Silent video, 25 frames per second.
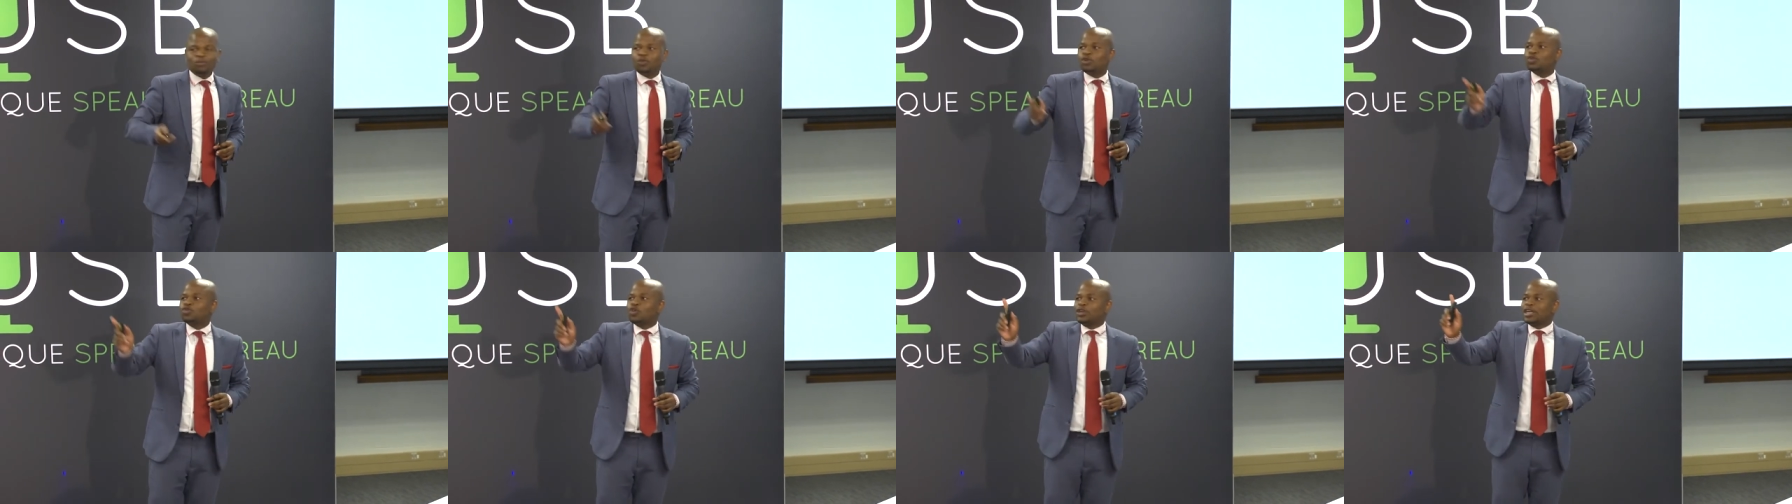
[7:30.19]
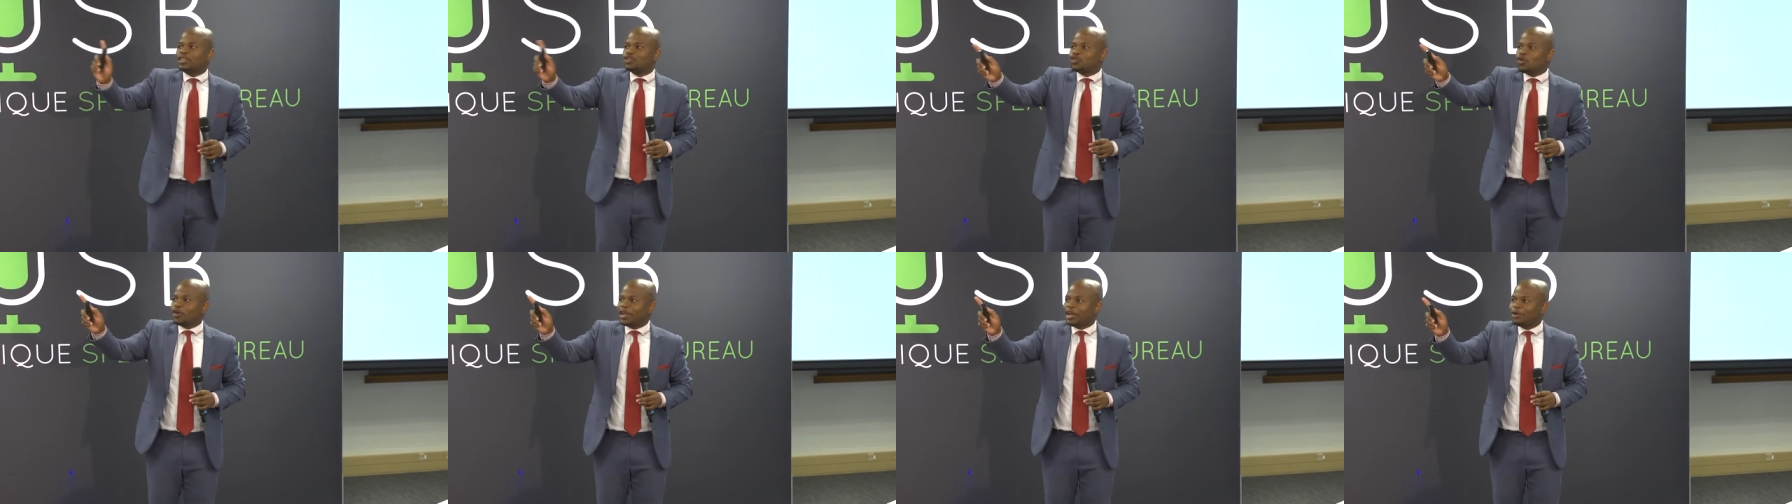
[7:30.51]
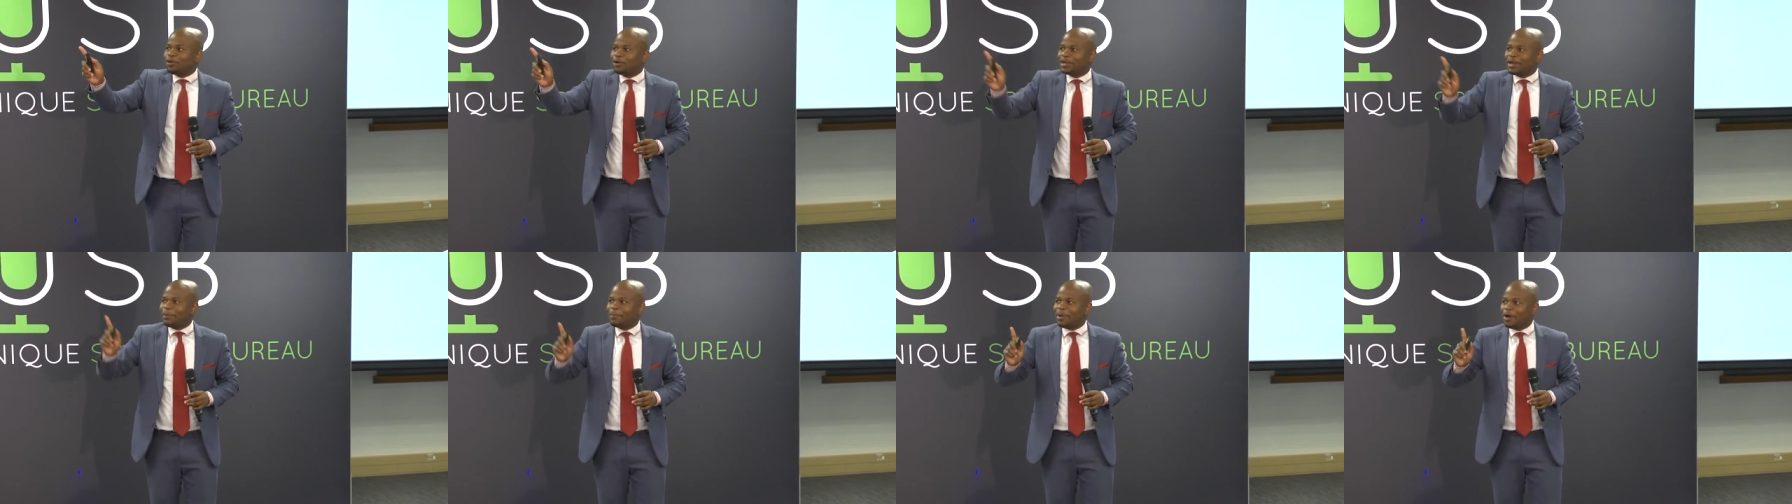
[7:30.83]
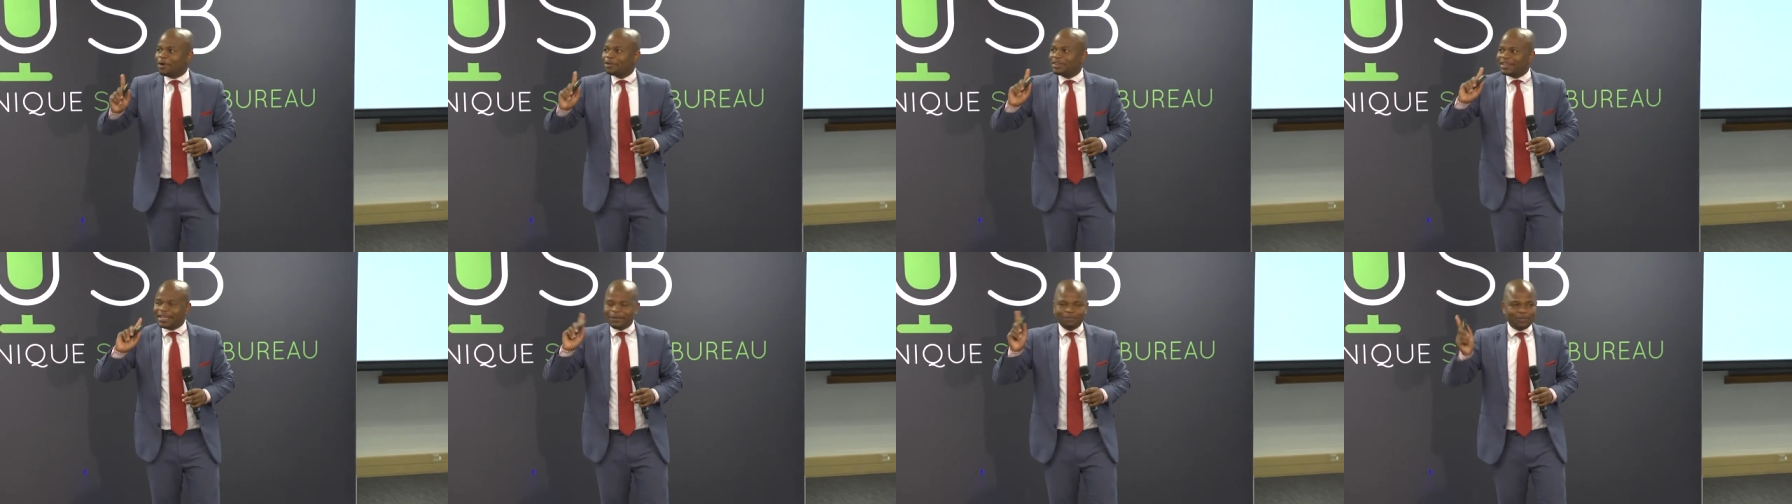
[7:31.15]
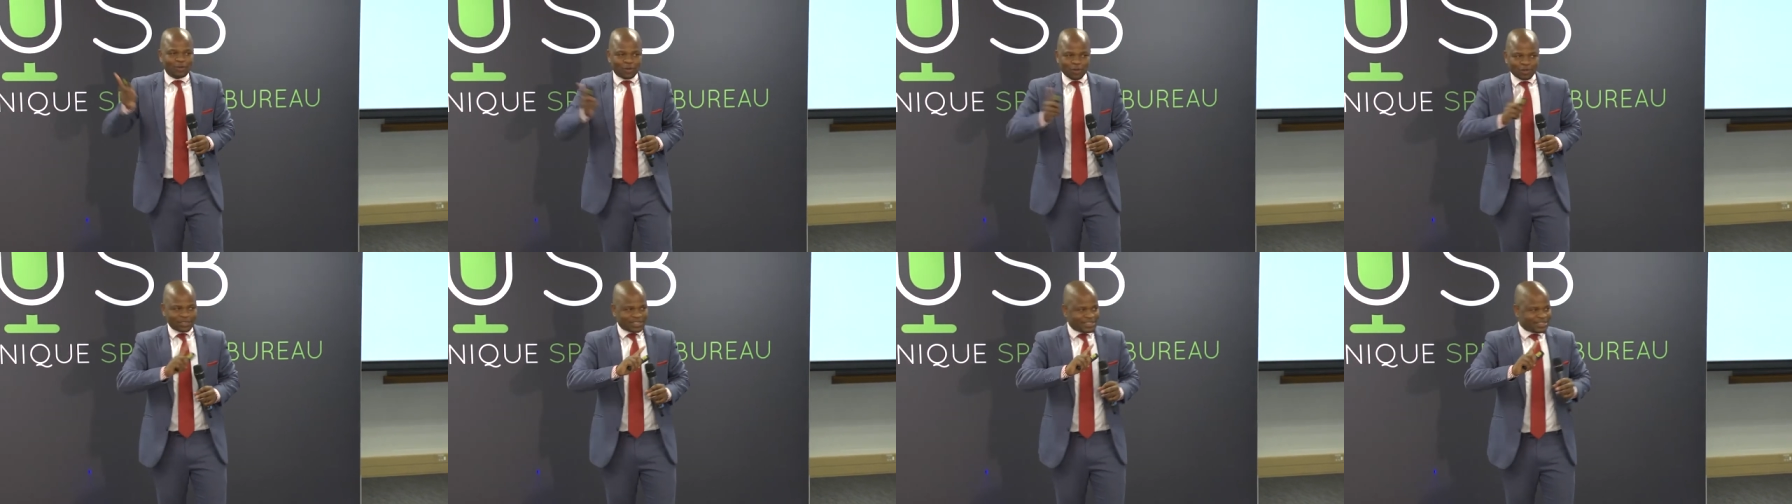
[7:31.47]
not going to talk a lot about that
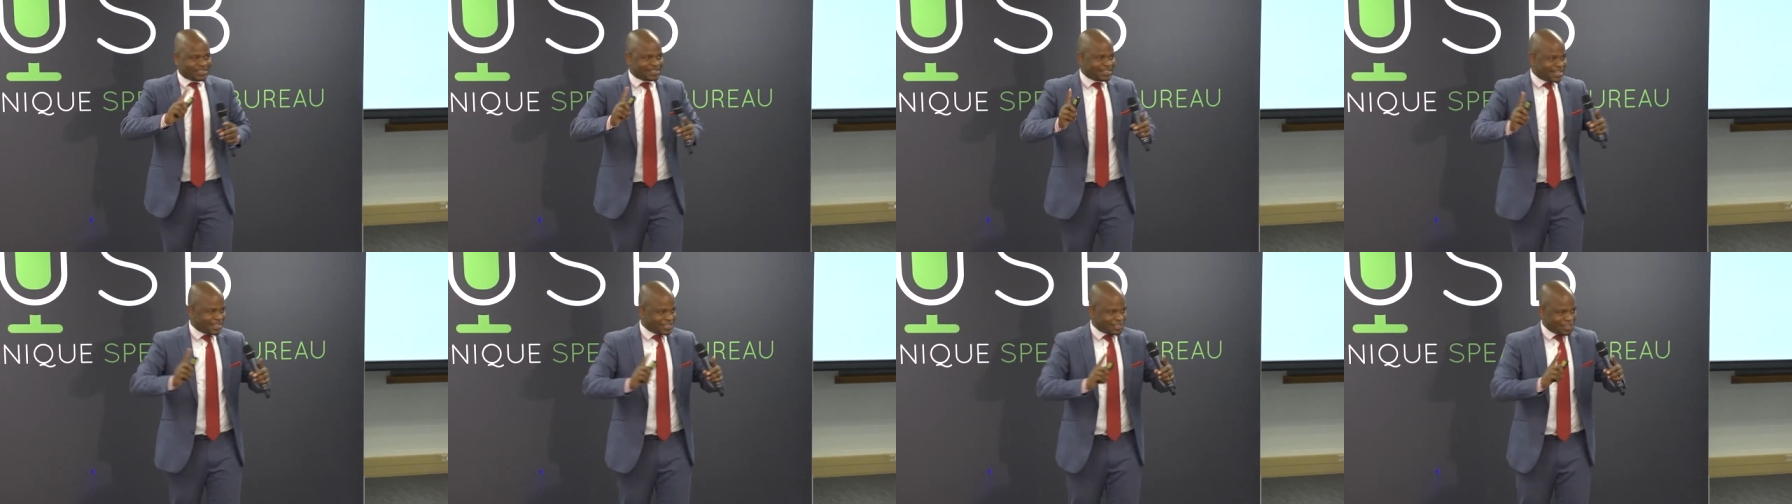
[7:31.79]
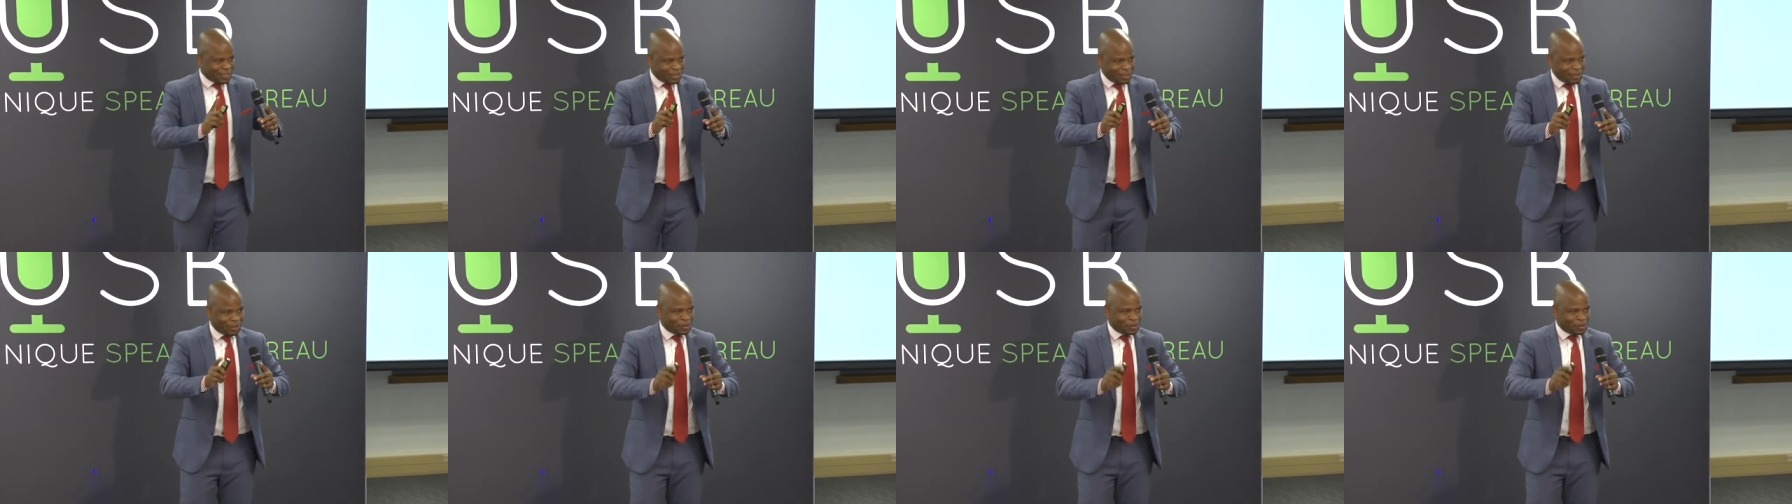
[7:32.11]
because there's